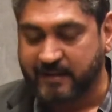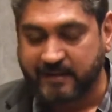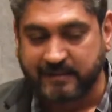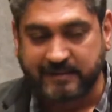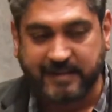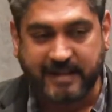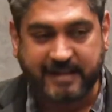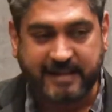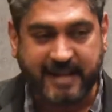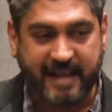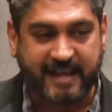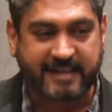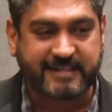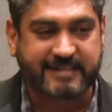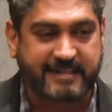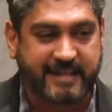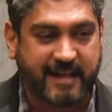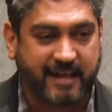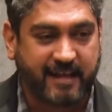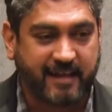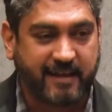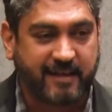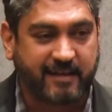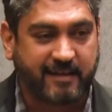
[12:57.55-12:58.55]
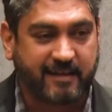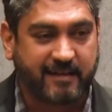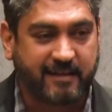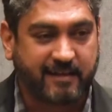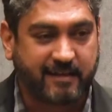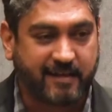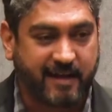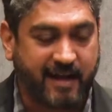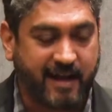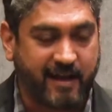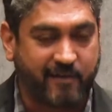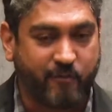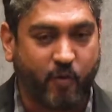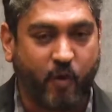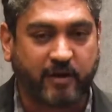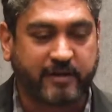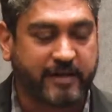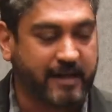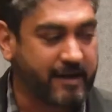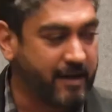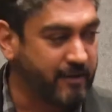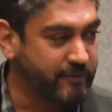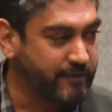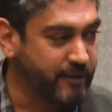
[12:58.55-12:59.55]
The next day, I walked
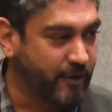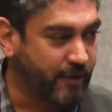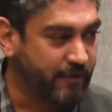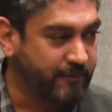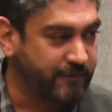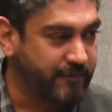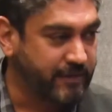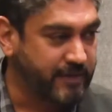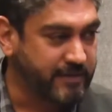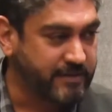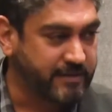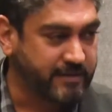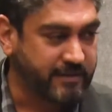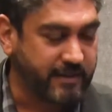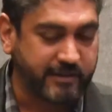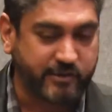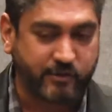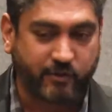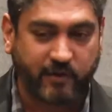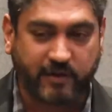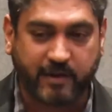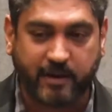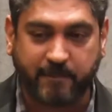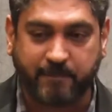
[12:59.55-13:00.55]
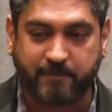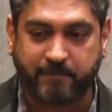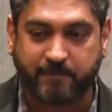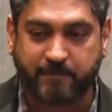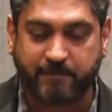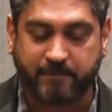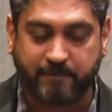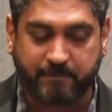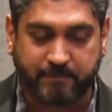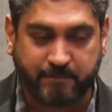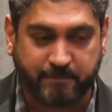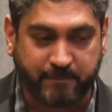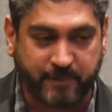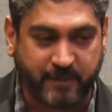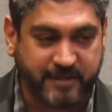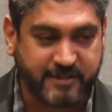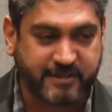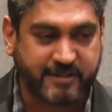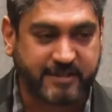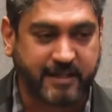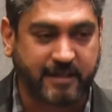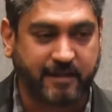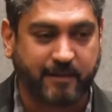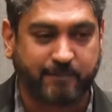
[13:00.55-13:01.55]
around the office issuing a
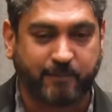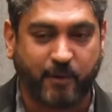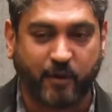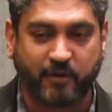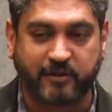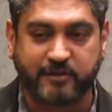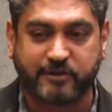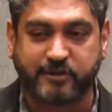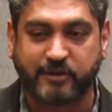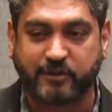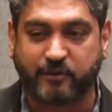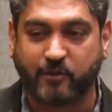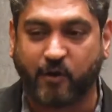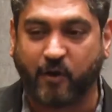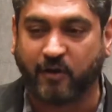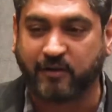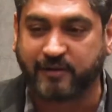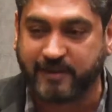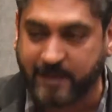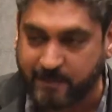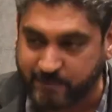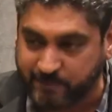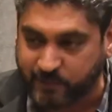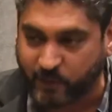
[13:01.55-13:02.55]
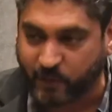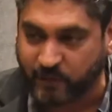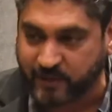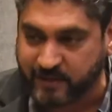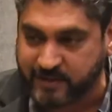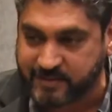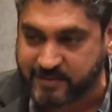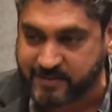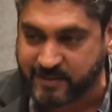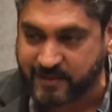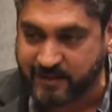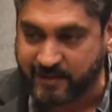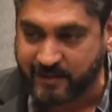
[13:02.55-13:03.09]
personal apology to all the employees,